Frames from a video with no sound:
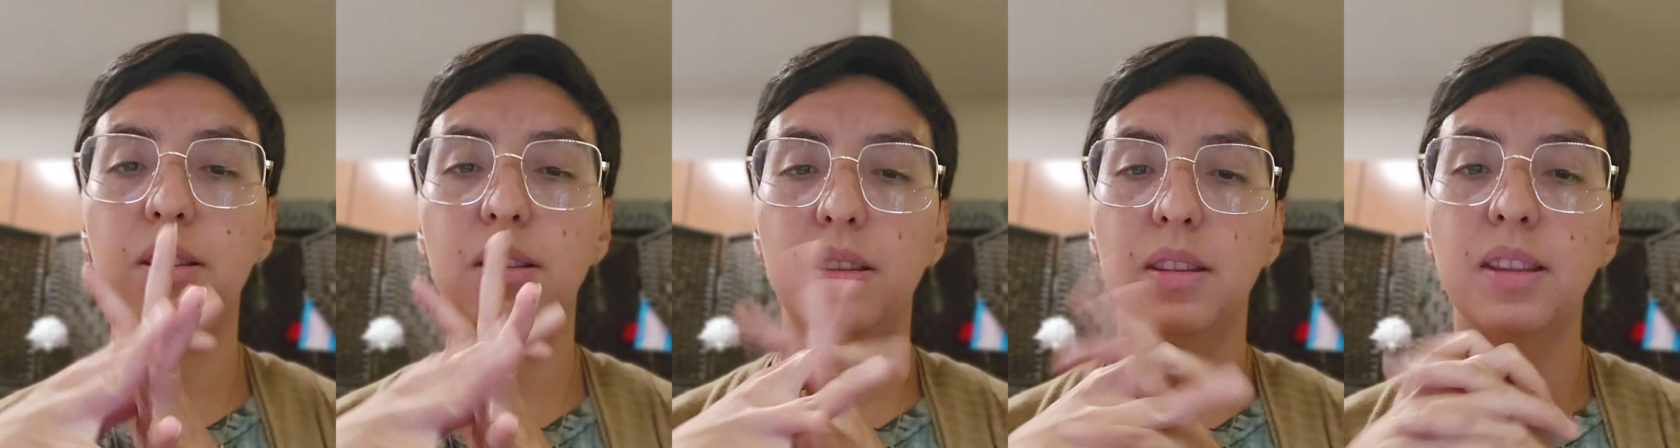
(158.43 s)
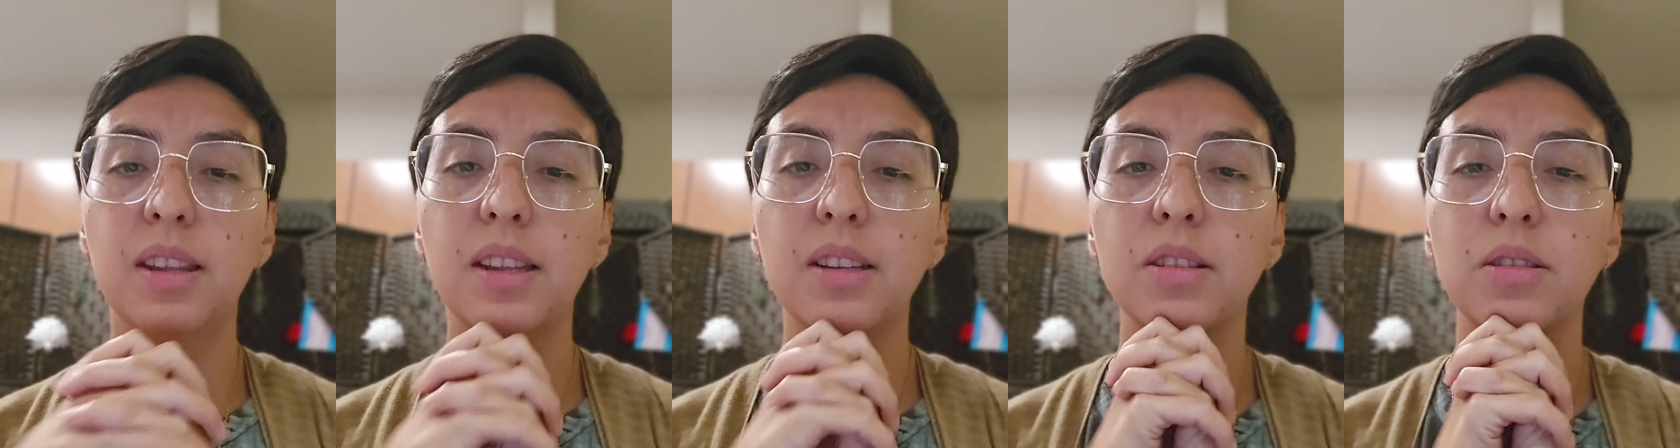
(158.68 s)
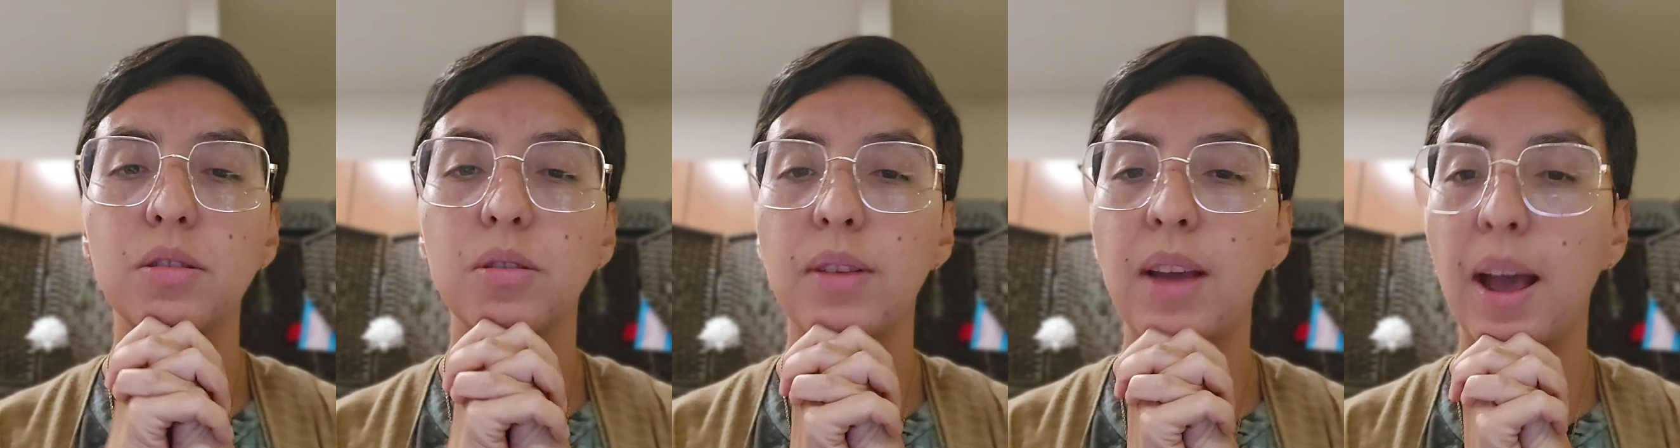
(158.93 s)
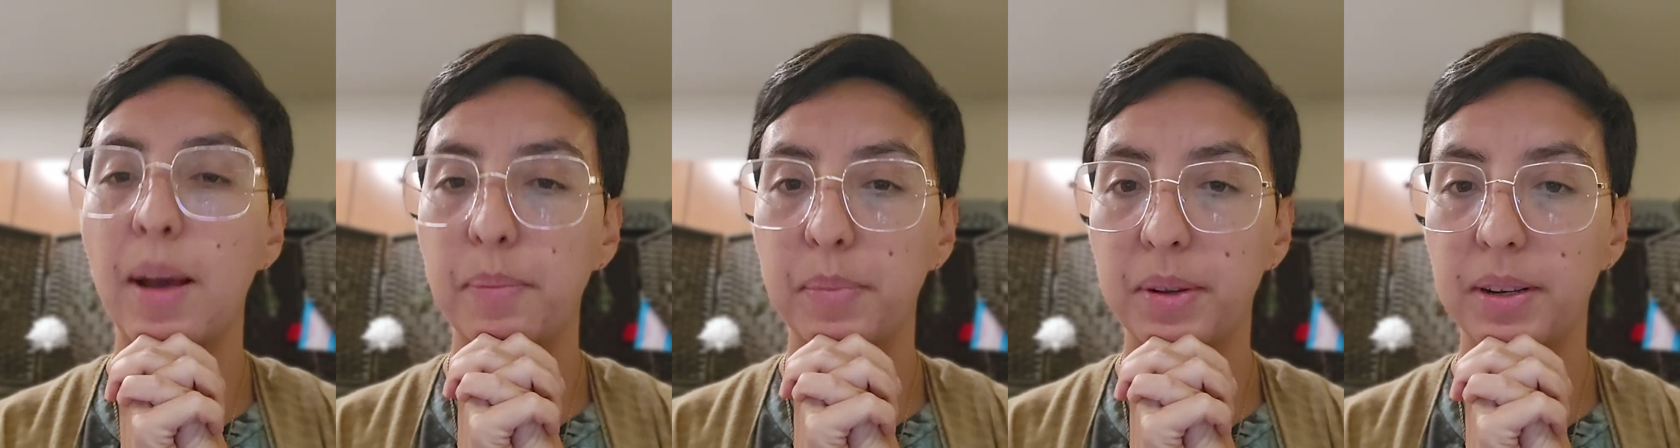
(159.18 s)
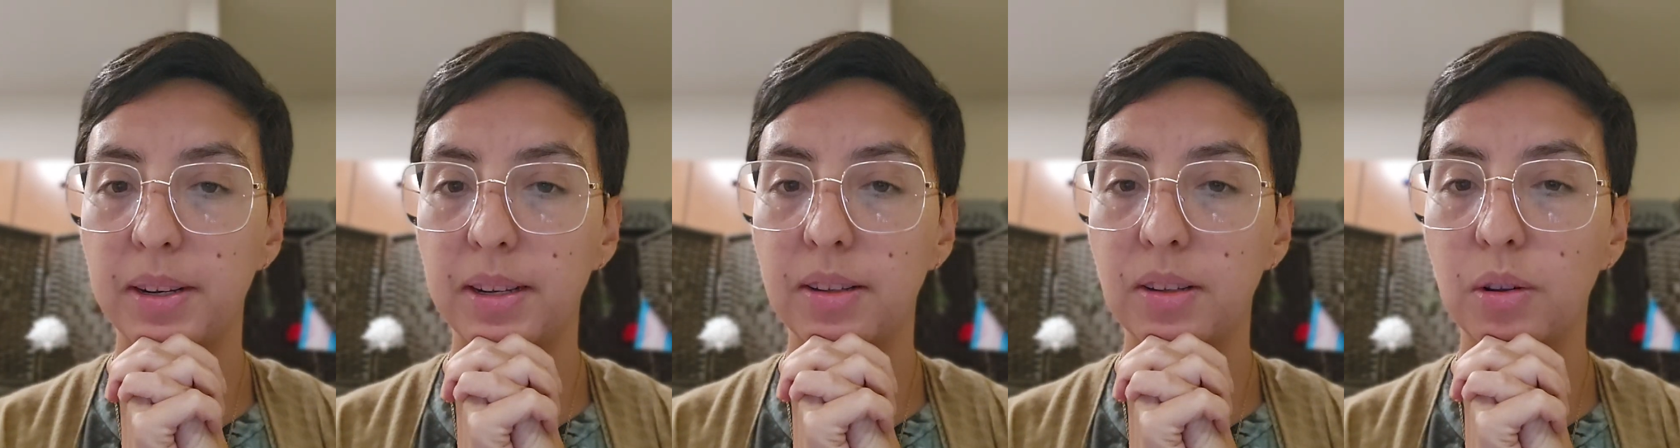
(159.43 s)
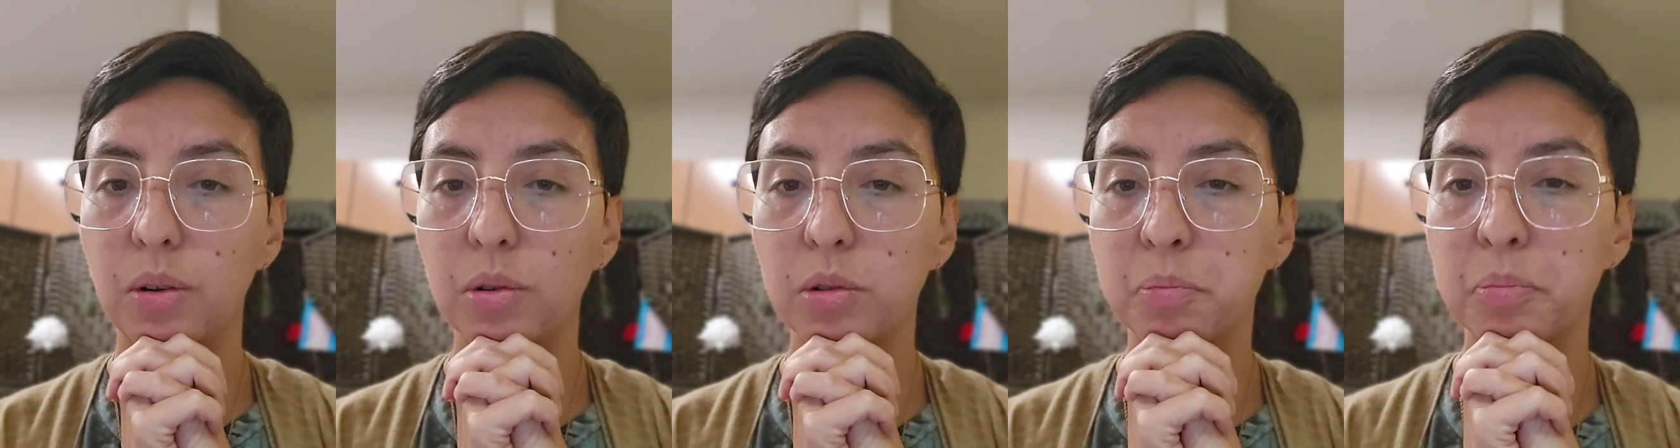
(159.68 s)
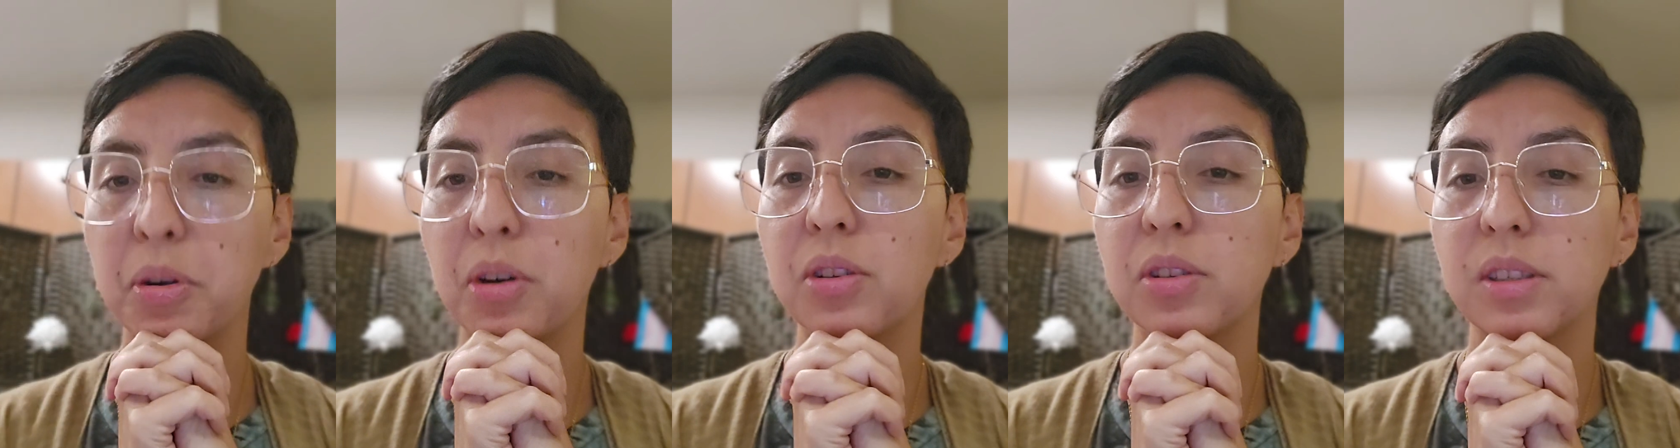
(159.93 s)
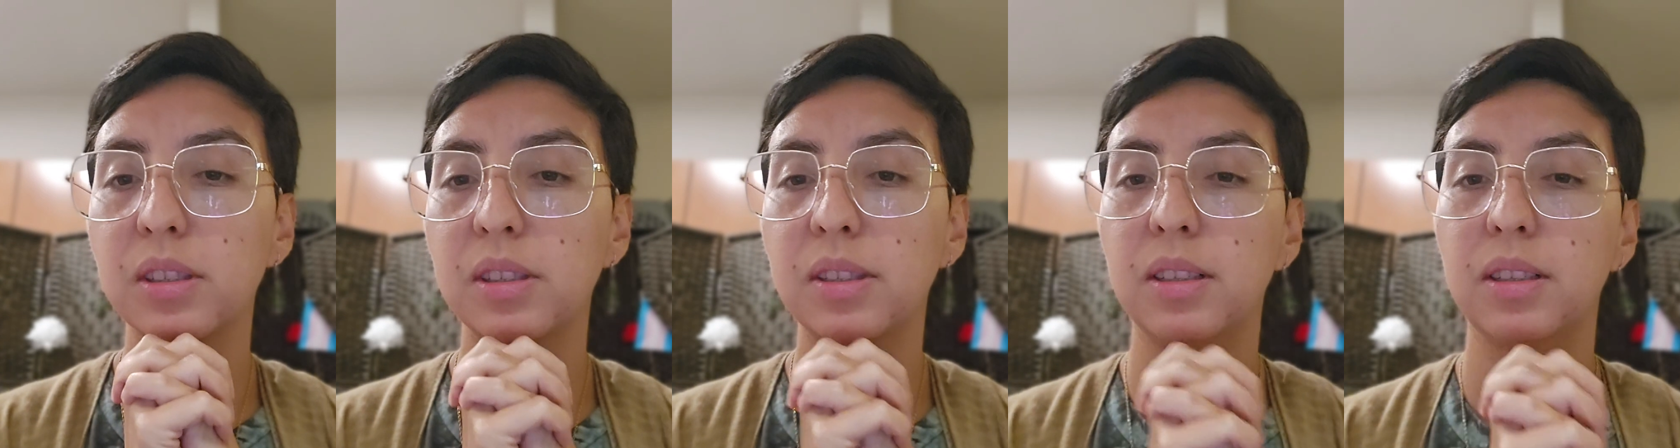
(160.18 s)
needs to happen in those
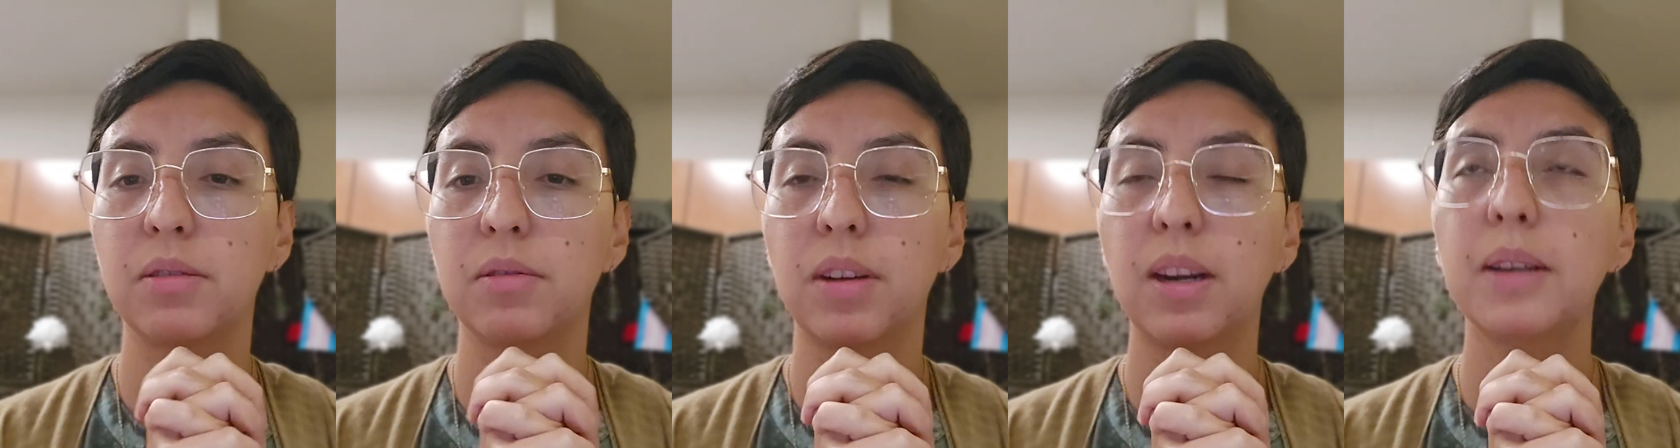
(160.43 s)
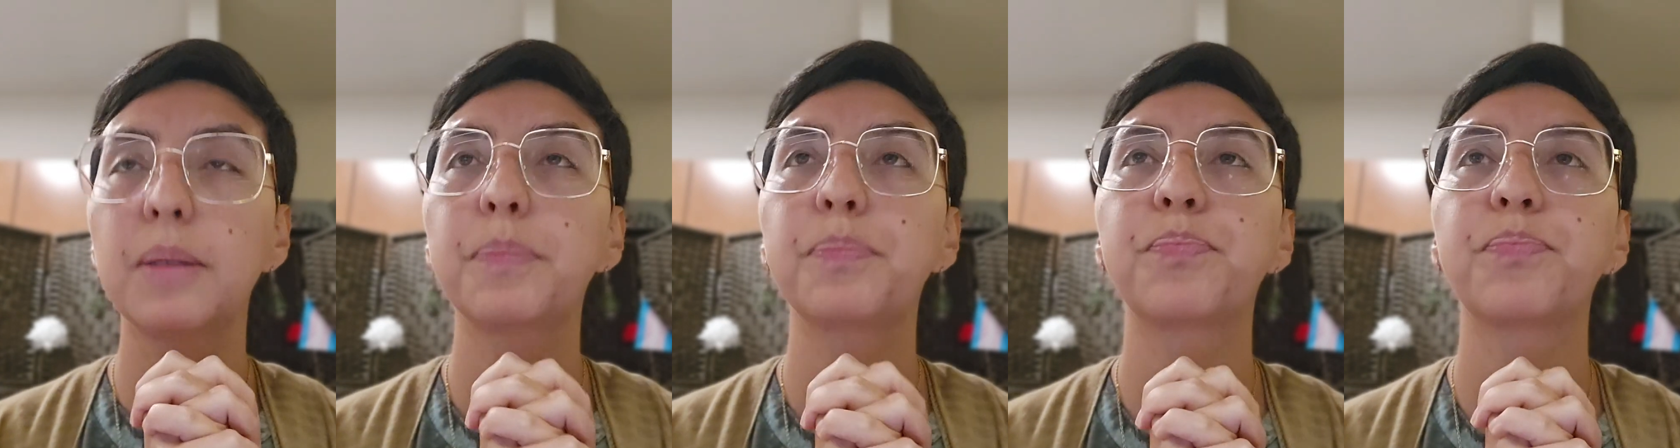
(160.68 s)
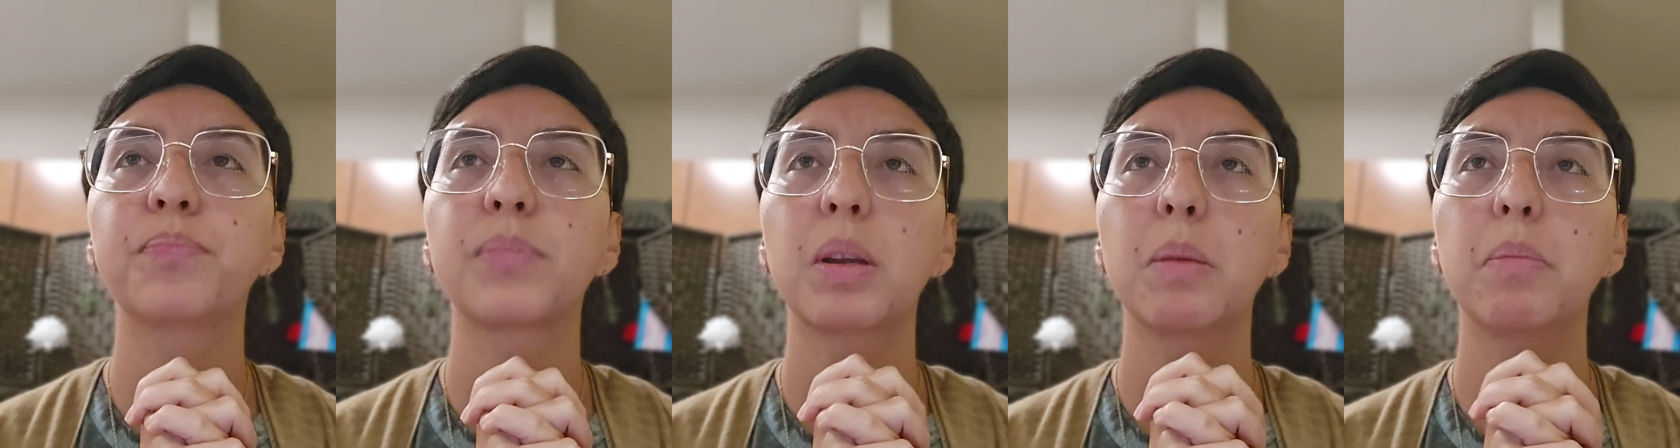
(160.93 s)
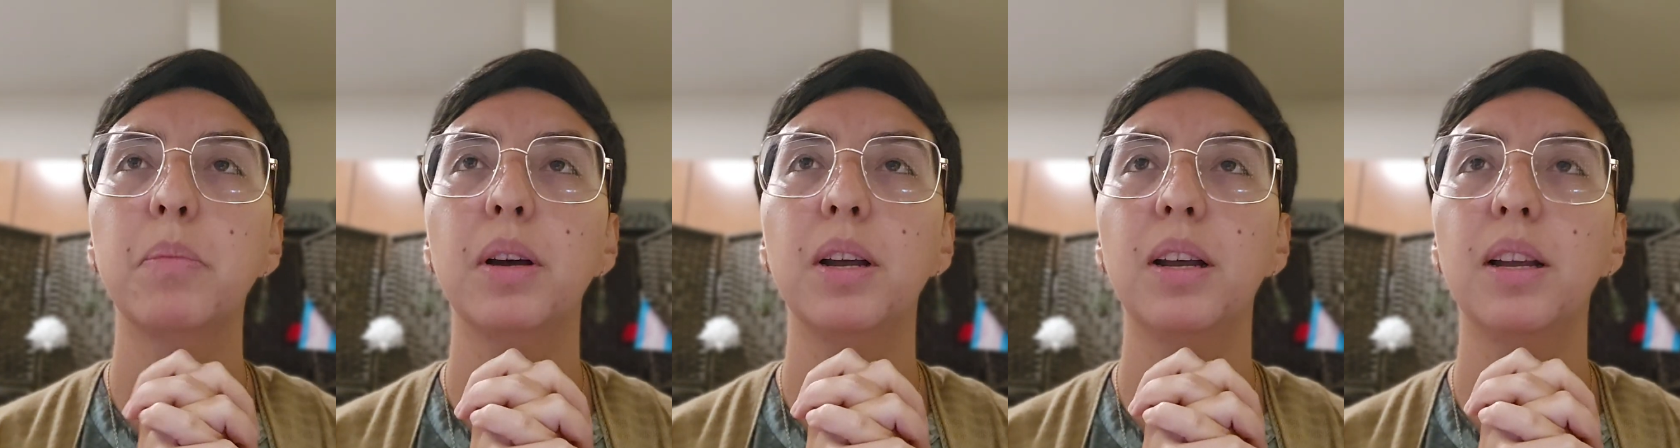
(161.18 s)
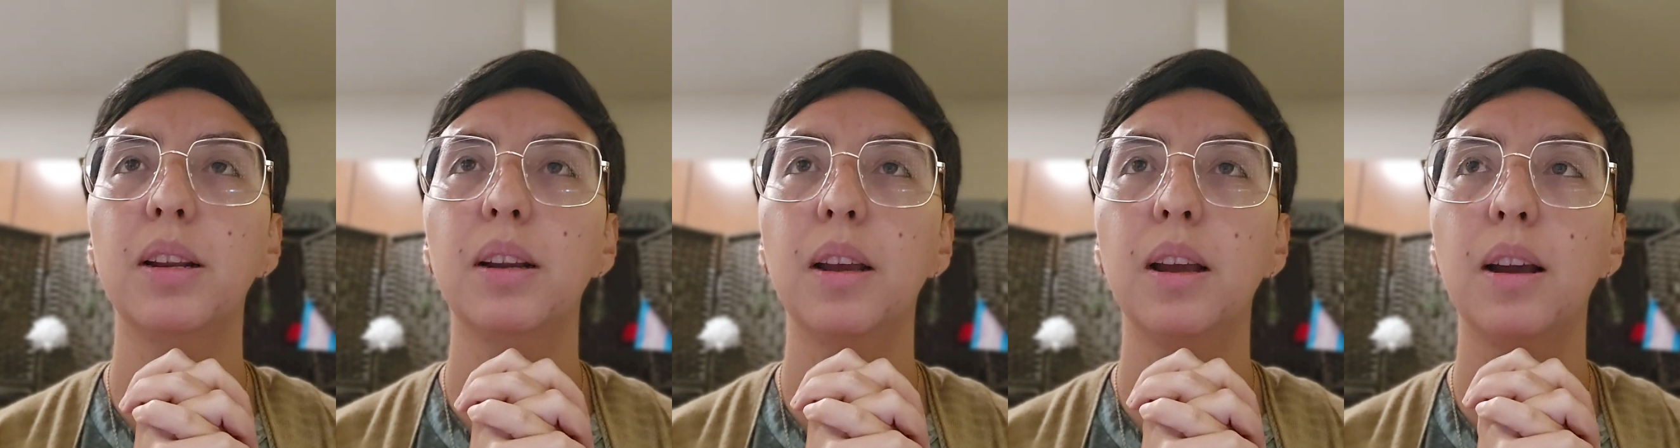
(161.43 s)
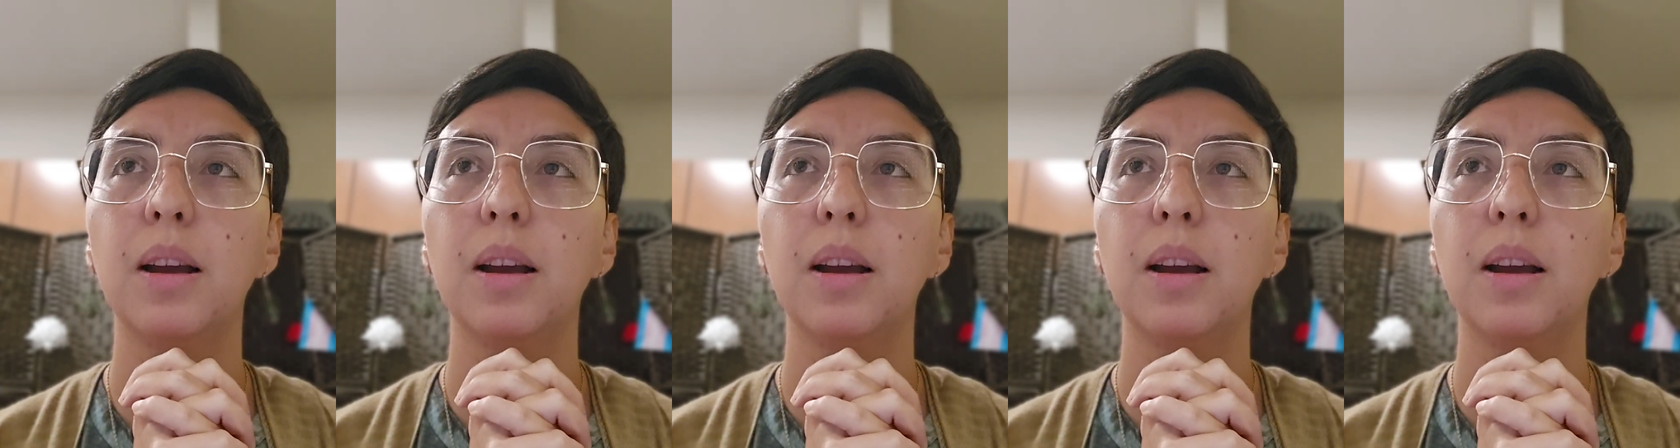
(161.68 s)
processes, right? But